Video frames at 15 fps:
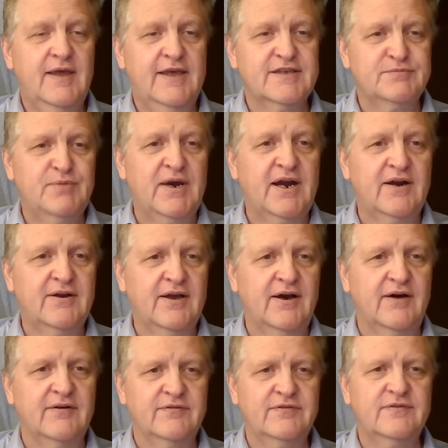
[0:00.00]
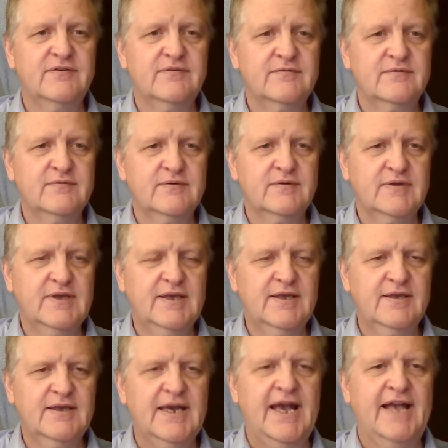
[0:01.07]
as part of
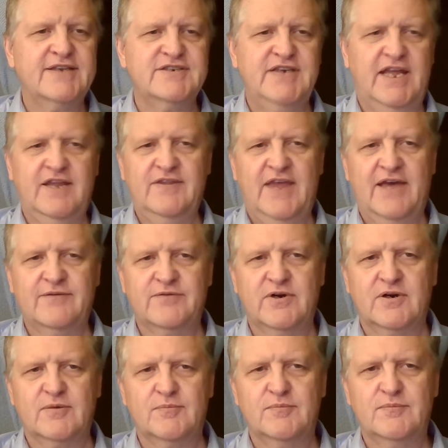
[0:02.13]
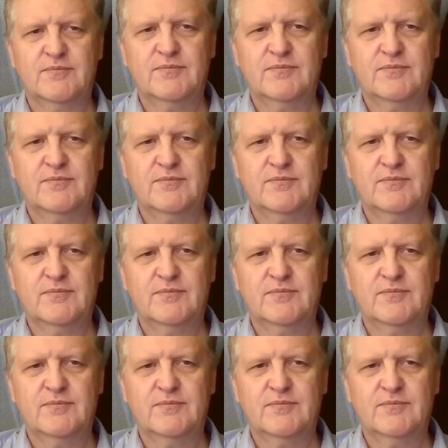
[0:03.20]
conjugating that verb.